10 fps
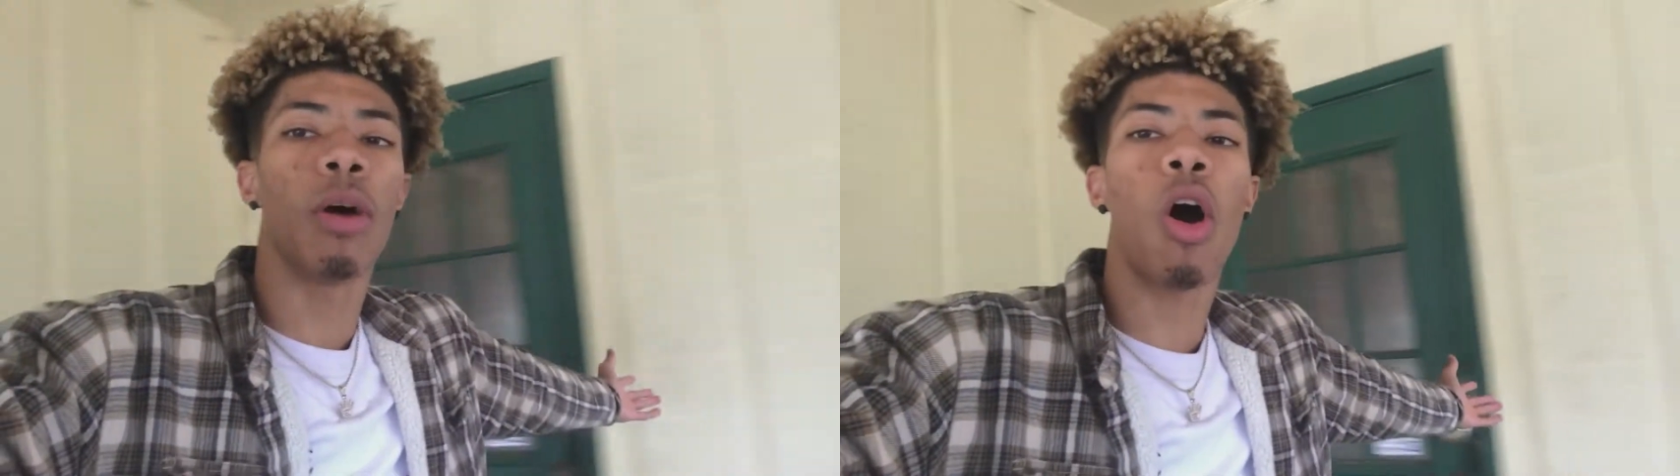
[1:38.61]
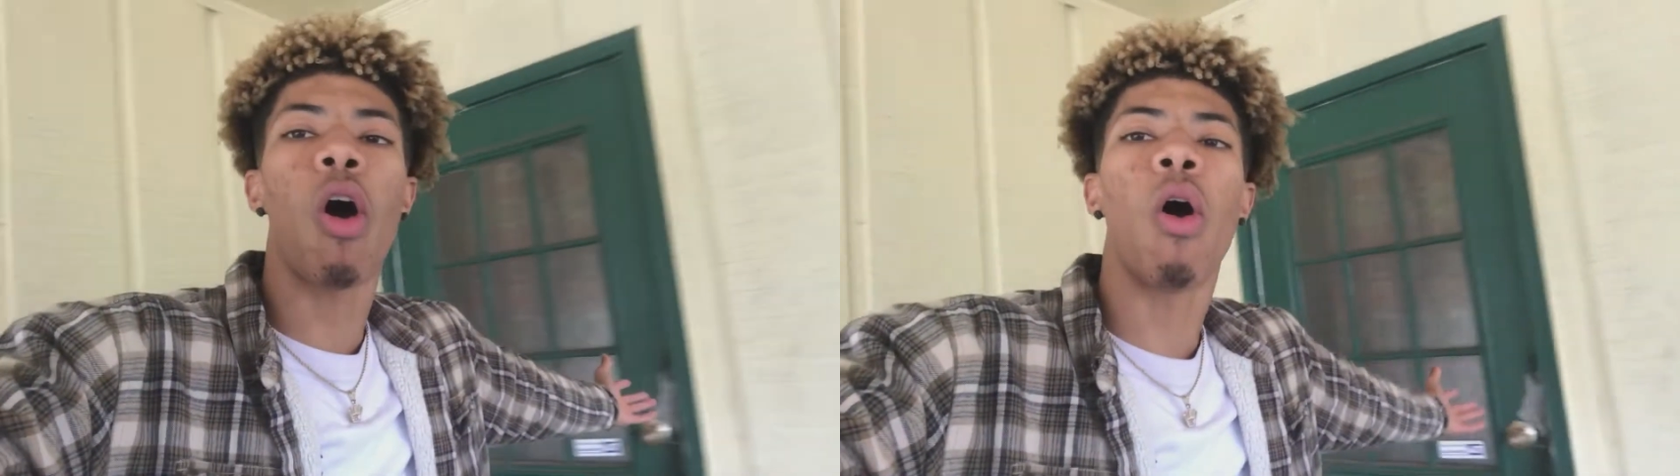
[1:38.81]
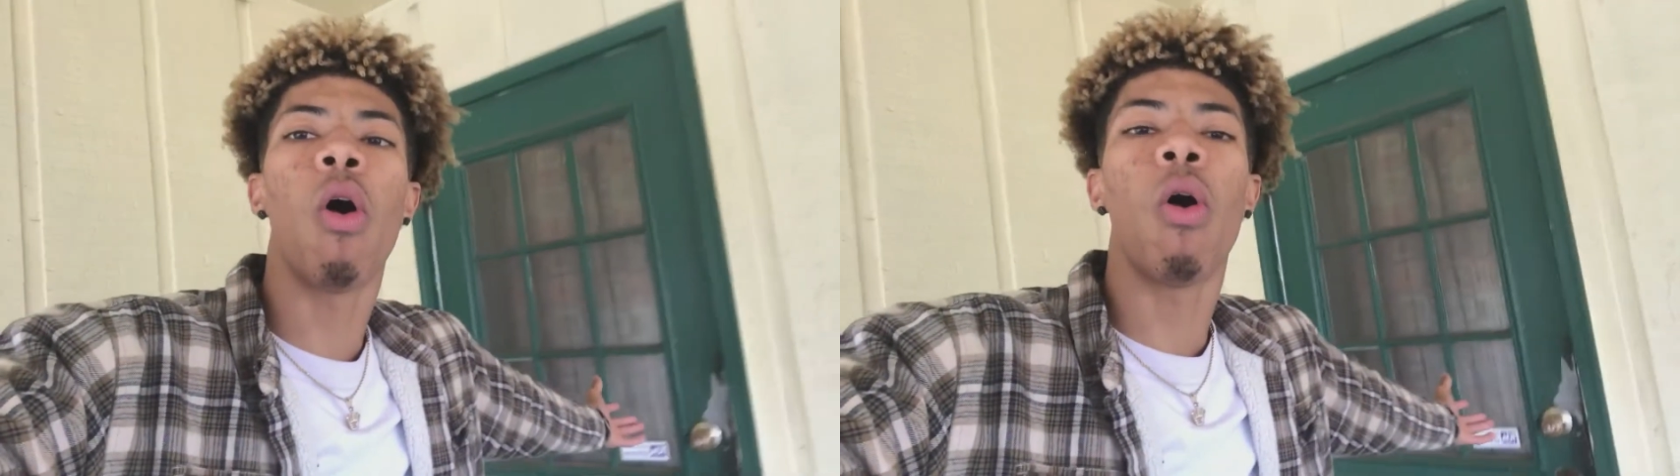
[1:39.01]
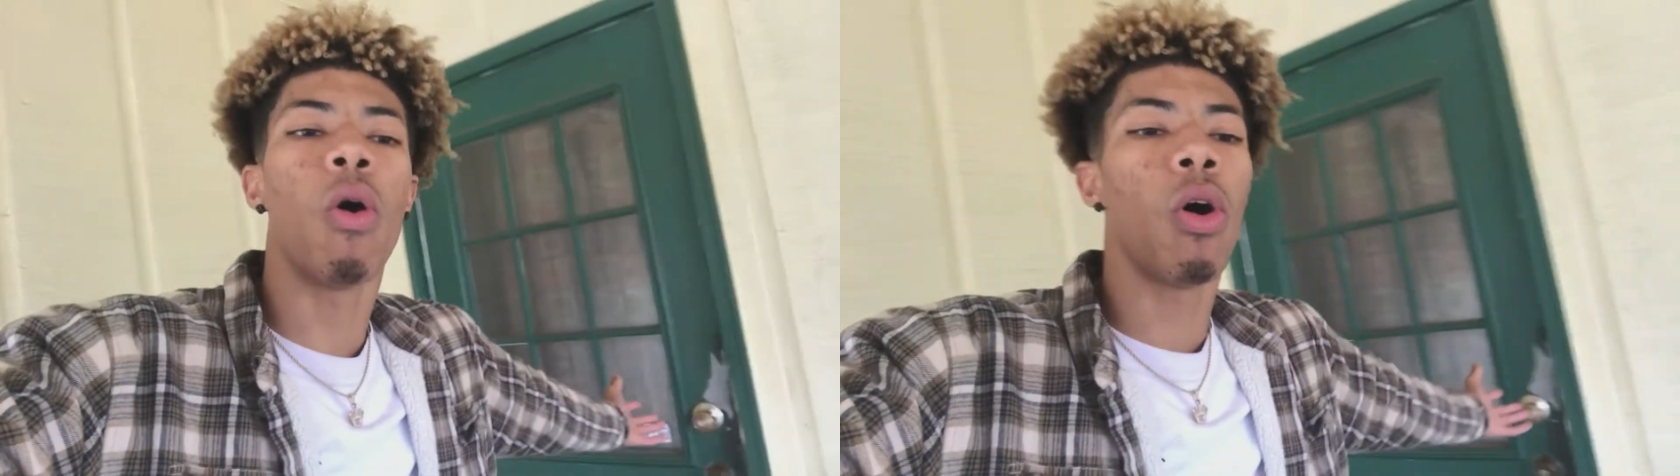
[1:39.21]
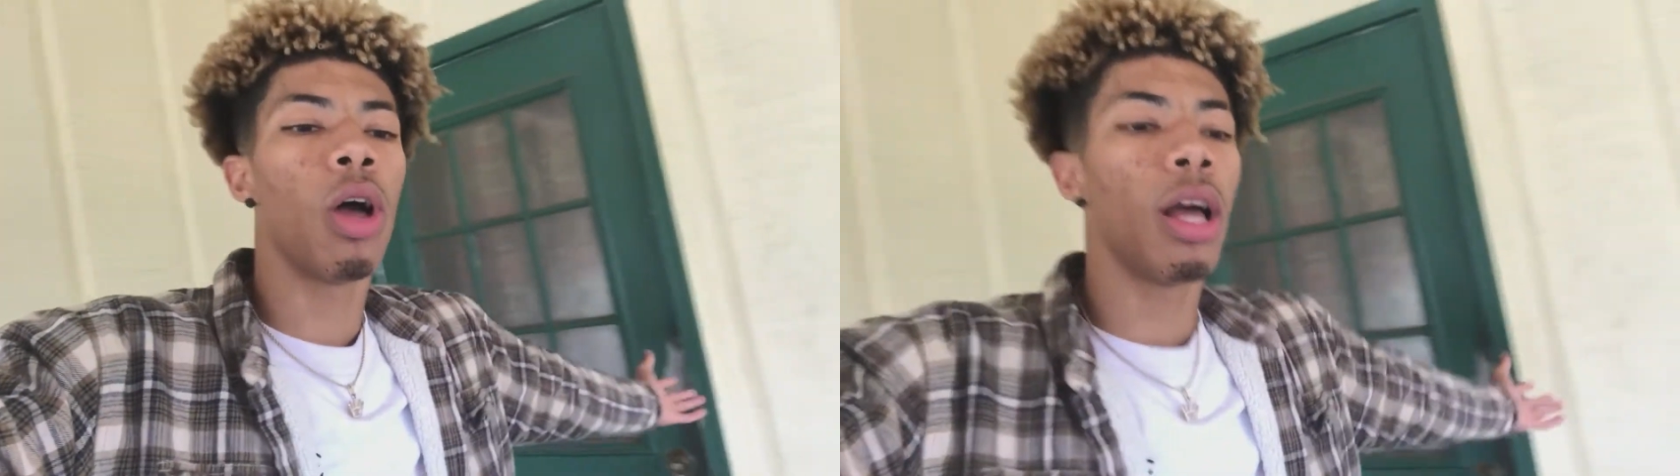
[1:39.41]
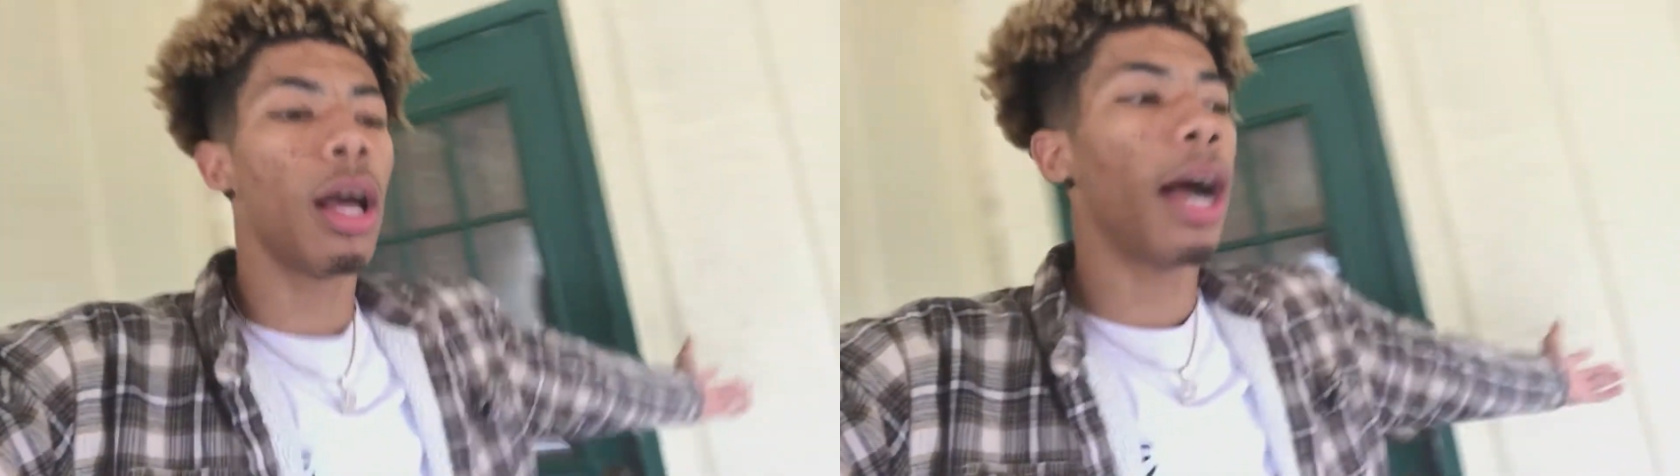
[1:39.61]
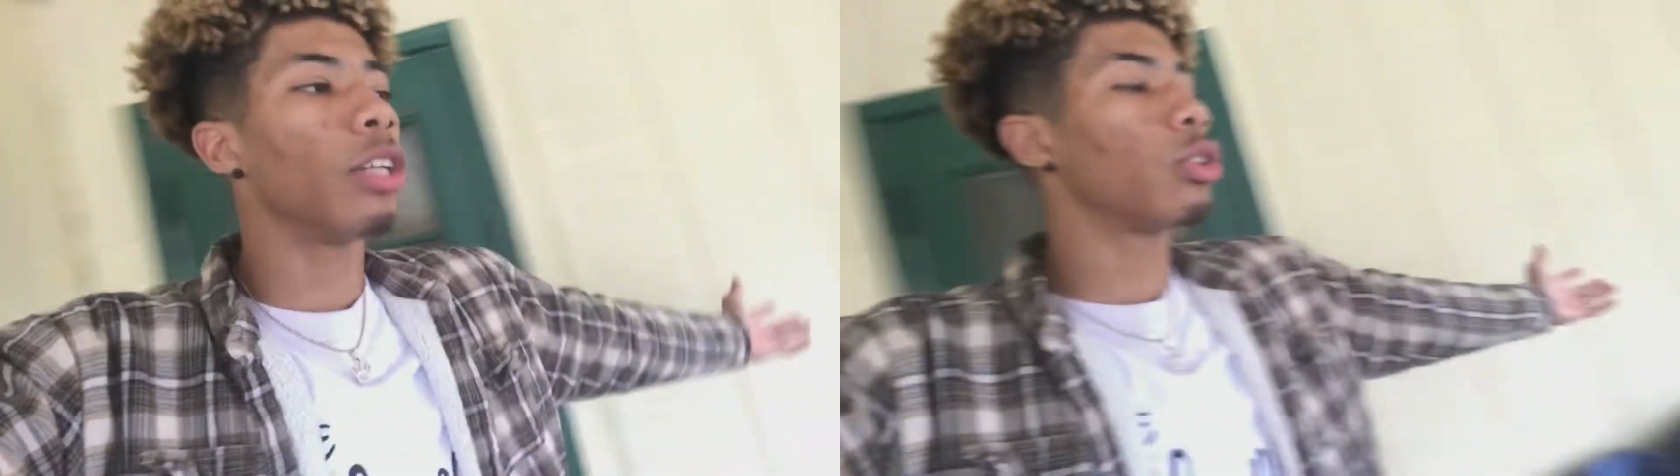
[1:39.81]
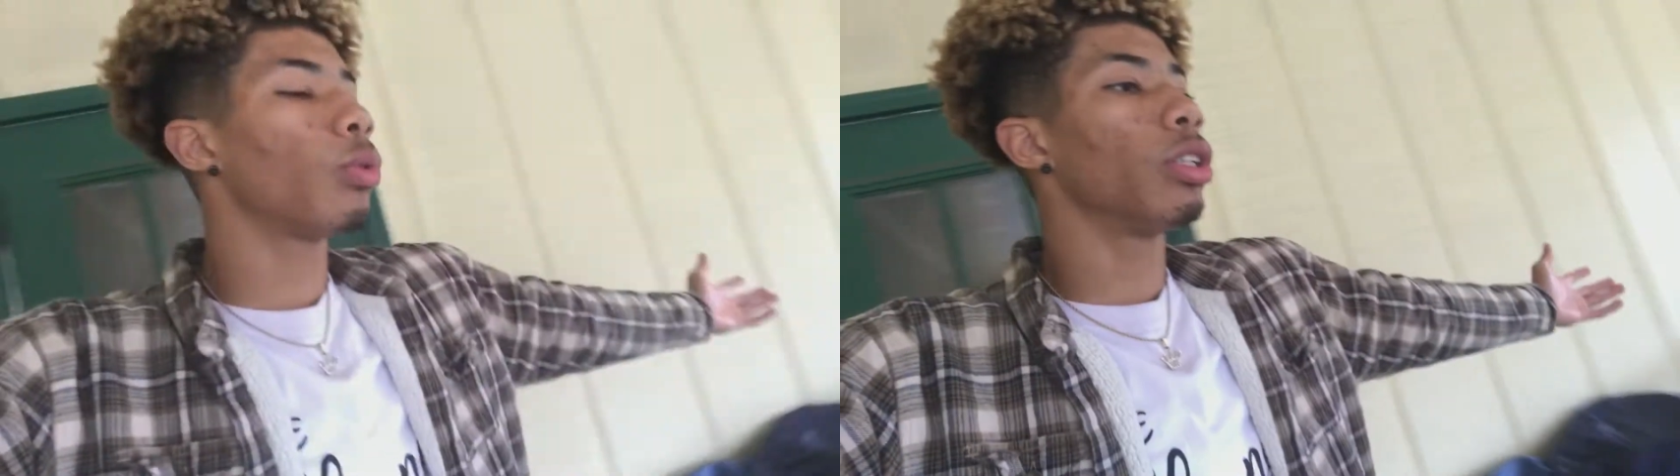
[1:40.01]
All. I
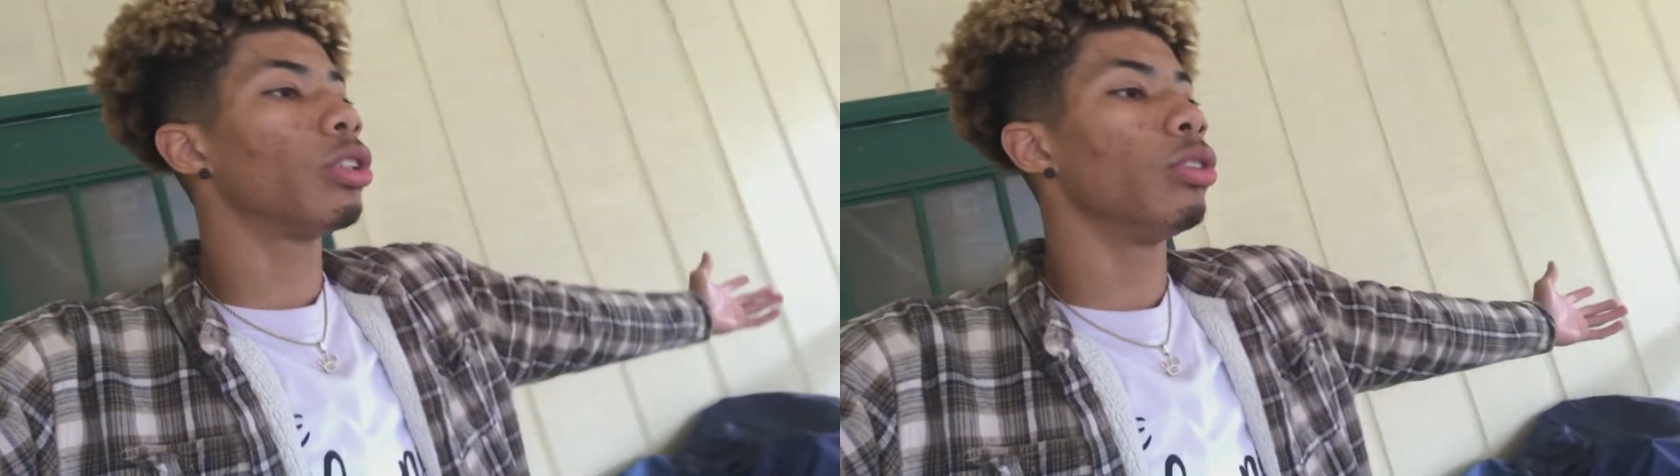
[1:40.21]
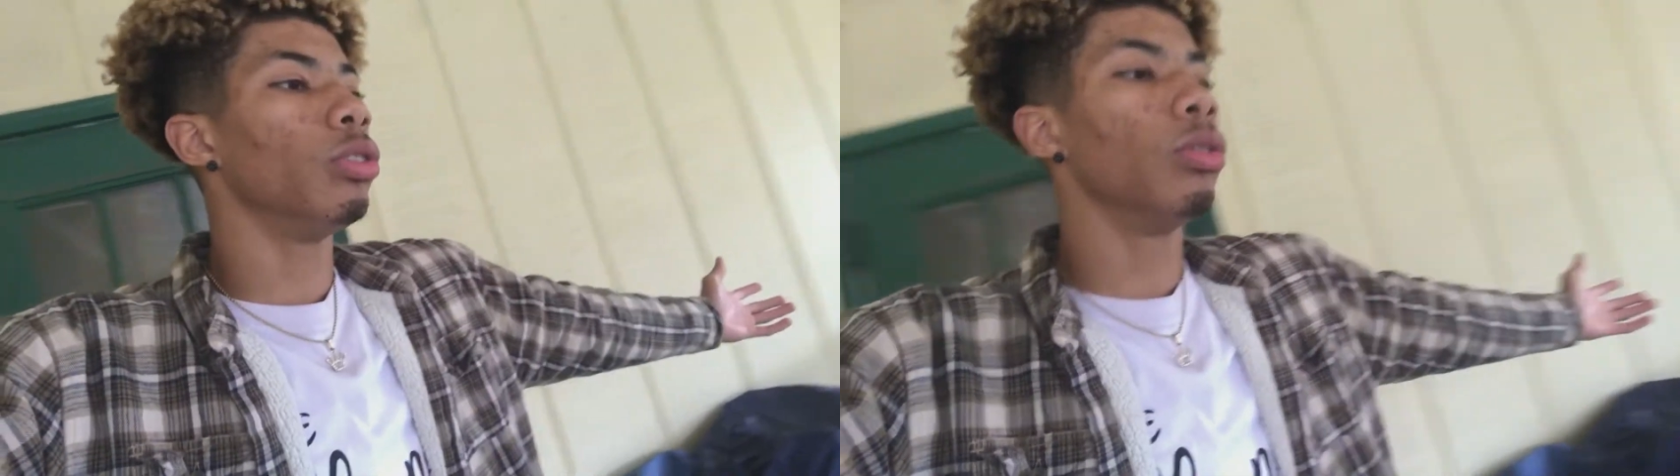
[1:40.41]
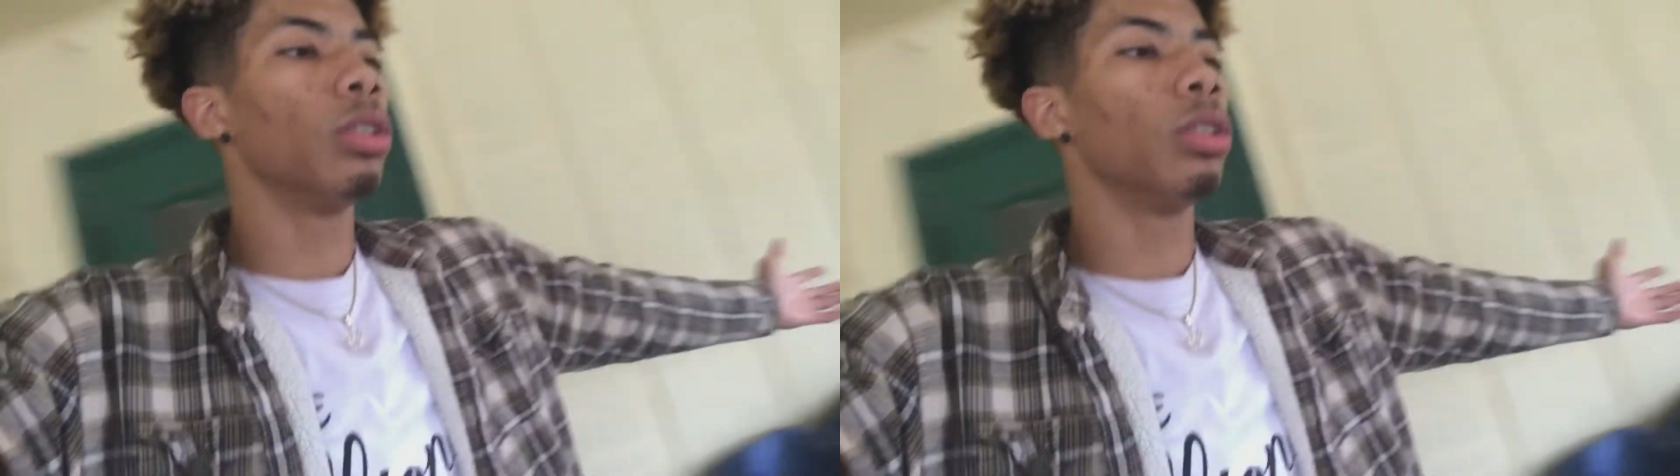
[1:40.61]
swear to you.